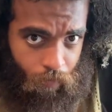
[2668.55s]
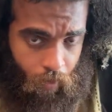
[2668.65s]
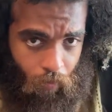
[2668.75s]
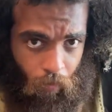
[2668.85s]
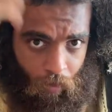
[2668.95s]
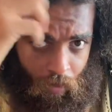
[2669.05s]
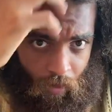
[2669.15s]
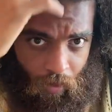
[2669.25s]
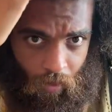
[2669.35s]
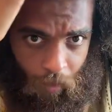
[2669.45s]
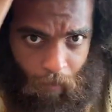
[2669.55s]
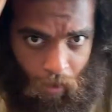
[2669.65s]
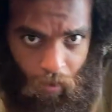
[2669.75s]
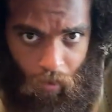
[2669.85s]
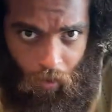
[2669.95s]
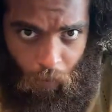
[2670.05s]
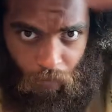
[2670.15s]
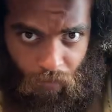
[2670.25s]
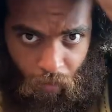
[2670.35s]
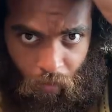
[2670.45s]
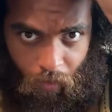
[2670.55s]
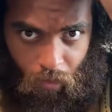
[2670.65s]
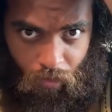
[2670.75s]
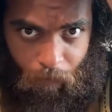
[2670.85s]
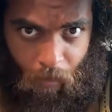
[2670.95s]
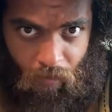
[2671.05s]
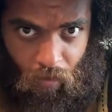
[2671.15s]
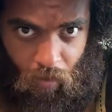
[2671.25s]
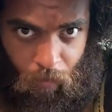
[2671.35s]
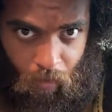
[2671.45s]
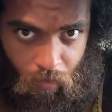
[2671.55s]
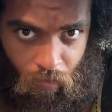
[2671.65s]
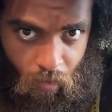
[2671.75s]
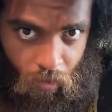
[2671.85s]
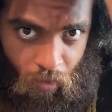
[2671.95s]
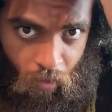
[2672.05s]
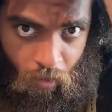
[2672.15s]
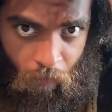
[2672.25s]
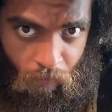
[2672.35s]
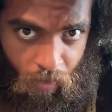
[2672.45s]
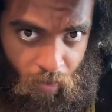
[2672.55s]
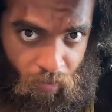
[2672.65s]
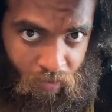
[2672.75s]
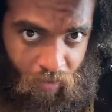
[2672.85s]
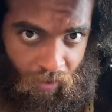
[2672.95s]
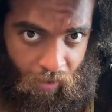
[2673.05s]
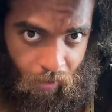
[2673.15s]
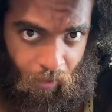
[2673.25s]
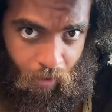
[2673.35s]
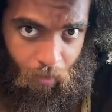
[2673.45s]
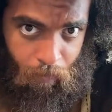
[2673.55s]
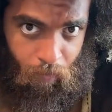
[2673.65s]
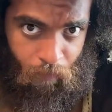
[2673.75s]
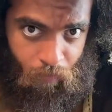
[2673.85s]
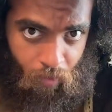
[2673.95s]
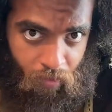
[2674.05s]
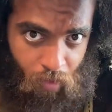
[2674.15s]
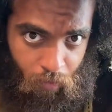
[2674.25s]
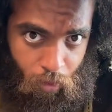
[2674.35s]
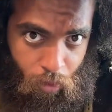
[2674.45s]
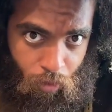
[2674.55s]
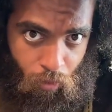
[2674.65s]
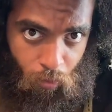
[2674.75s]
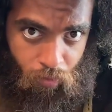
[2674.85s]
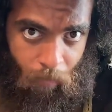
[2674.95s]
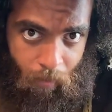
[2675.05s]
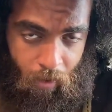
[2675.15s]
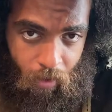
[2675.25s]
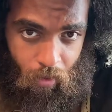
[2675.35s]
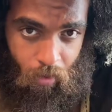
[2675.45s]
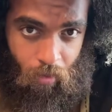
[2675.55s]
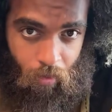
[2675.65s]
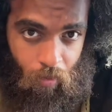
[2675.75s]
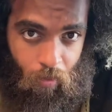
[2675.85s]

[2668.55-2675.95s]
It really. I mean, I, I know it's still like a little space there, but it's it is thickening up. You can see all the new growth coming in.